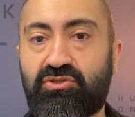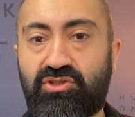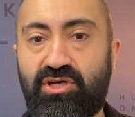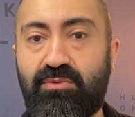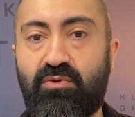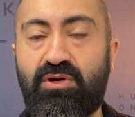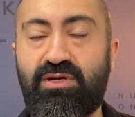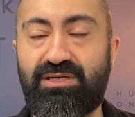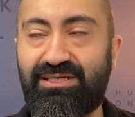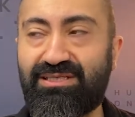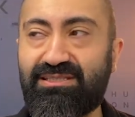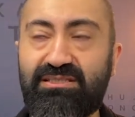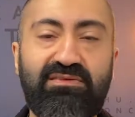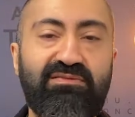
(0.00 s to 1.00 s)
chamber, and
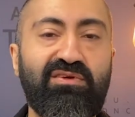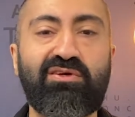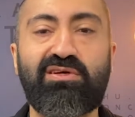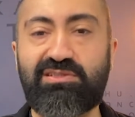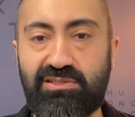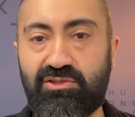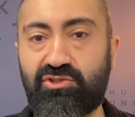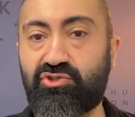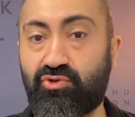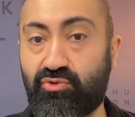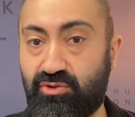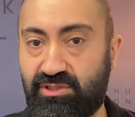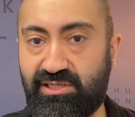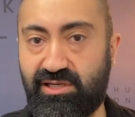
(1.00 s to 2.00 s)
this is the video that's going to show
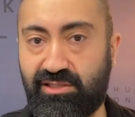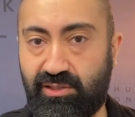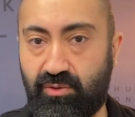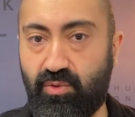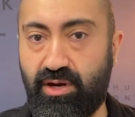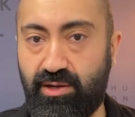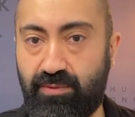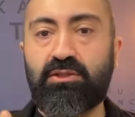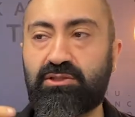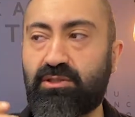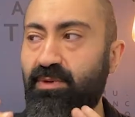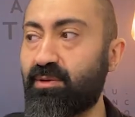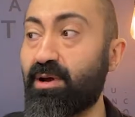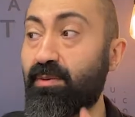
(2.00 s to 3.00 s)
you exactly why. To
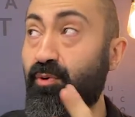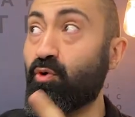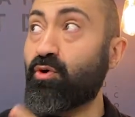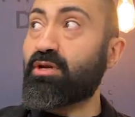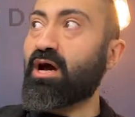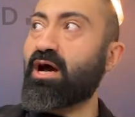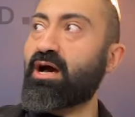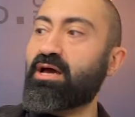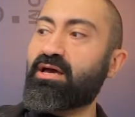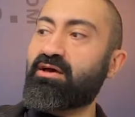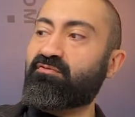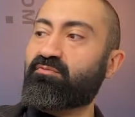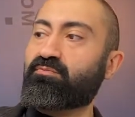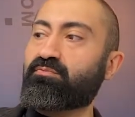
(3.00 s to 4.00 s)
make my point, I
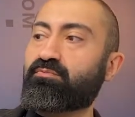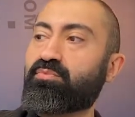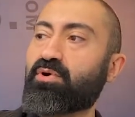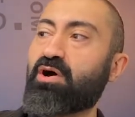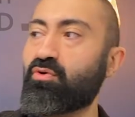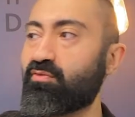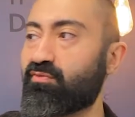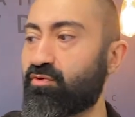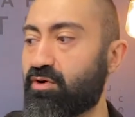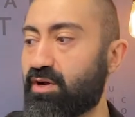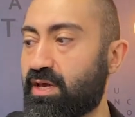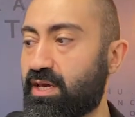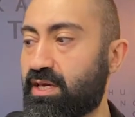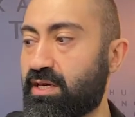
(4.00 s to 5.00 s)
have brought over
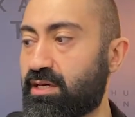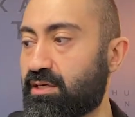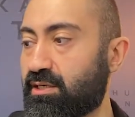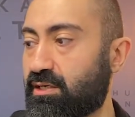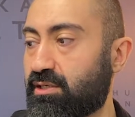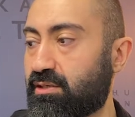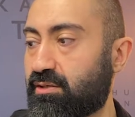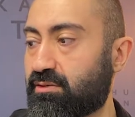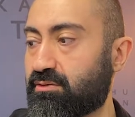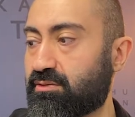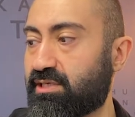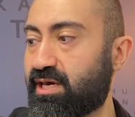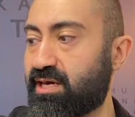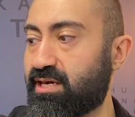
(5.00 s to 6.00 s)
a
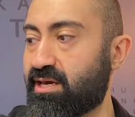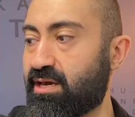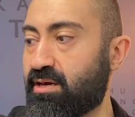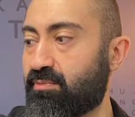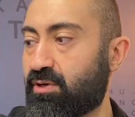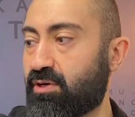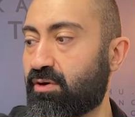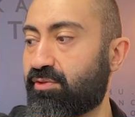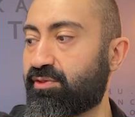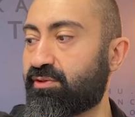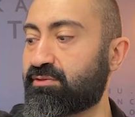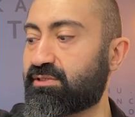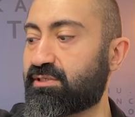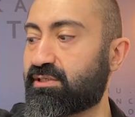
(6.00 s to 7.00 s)
KM, an
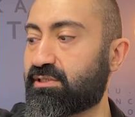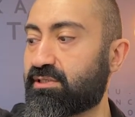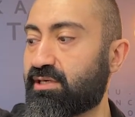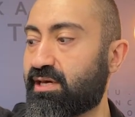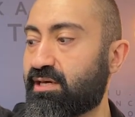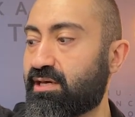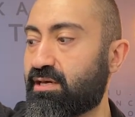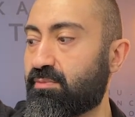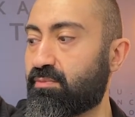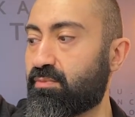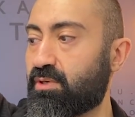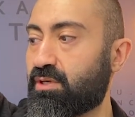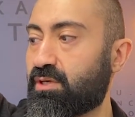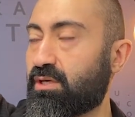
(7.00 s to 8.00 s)
authentic KM
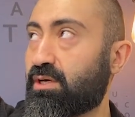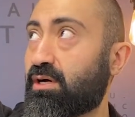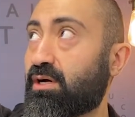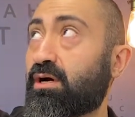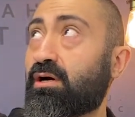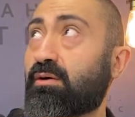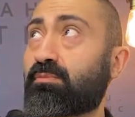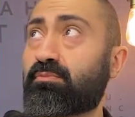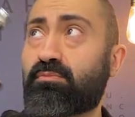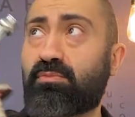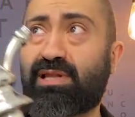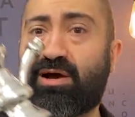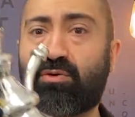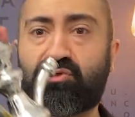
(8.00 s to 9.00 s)

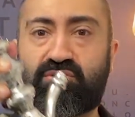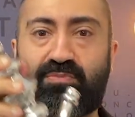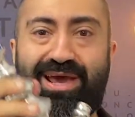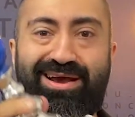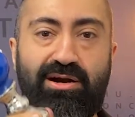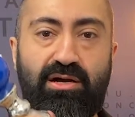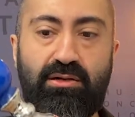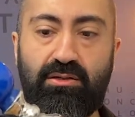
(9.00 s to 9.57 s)
lounge Pear,